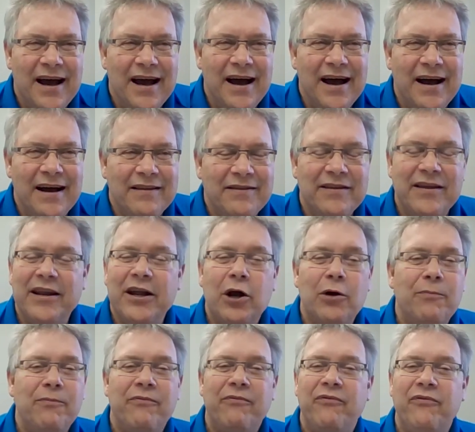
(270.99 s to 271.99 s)
uh that
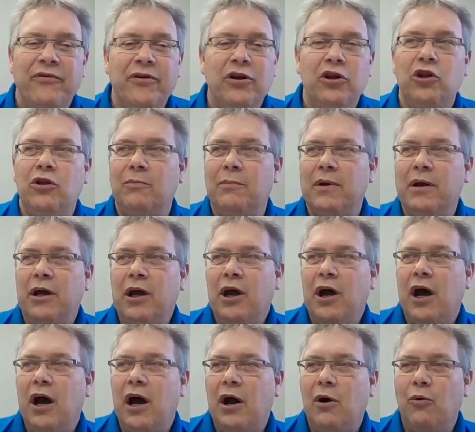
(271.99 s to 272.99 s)
help film
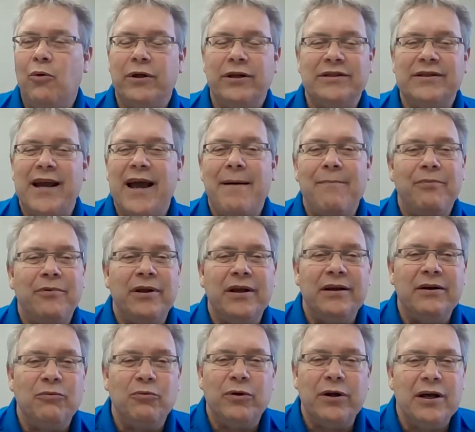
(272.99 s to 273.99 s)
uh, what is
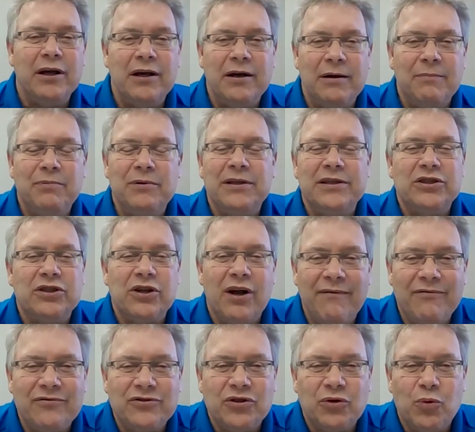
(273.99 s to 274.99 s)
happening when a, a, police
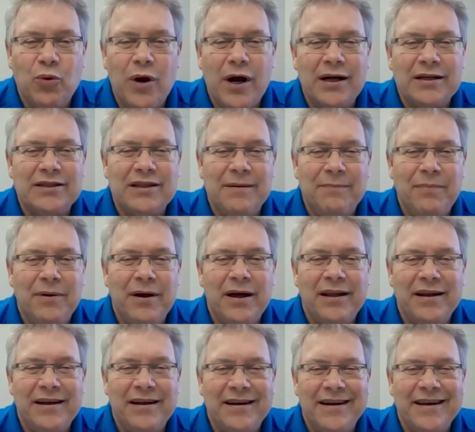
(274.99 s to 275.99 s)
officer walks up
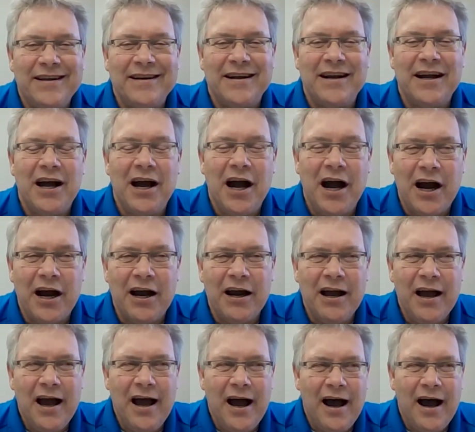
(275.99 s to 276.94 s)
on a, on a car.